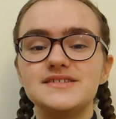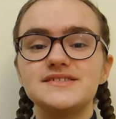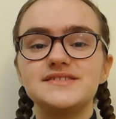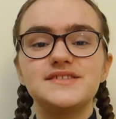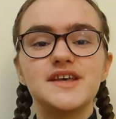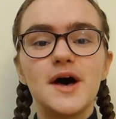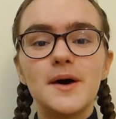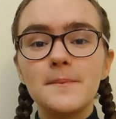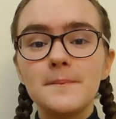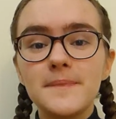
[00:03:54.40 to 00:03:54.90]

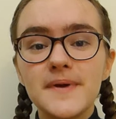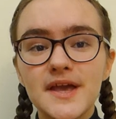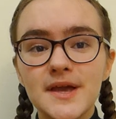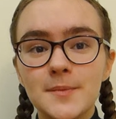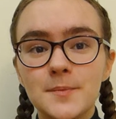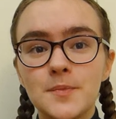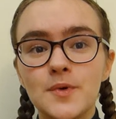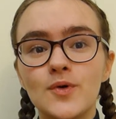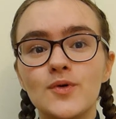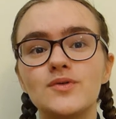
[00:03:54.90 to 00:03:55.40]
Some
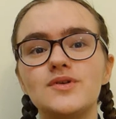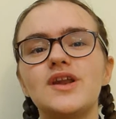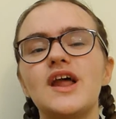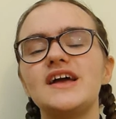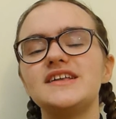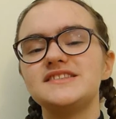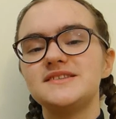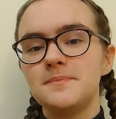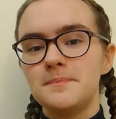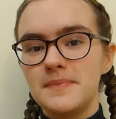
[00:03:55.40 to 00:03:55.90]
people
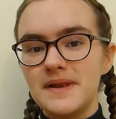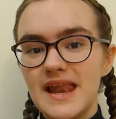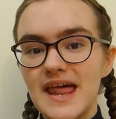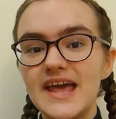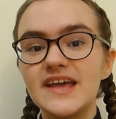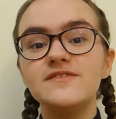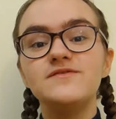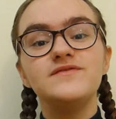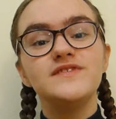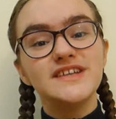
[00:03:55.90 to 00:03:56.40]
like to
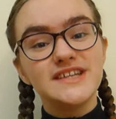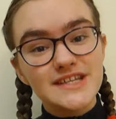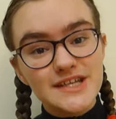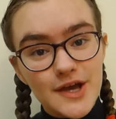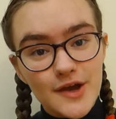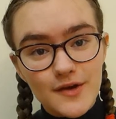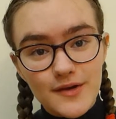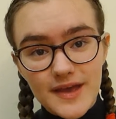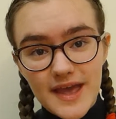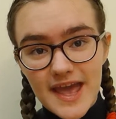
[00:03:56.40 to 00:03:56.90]
play
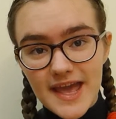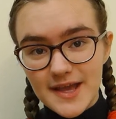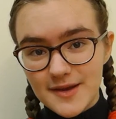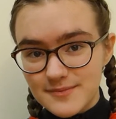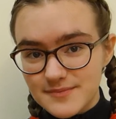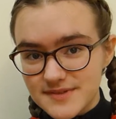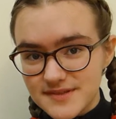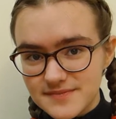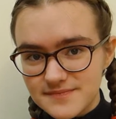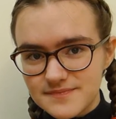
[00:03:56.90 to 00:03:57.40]
video
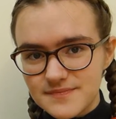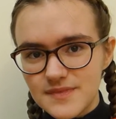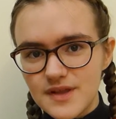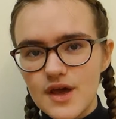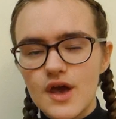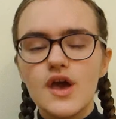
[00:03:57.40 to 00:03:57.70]
games.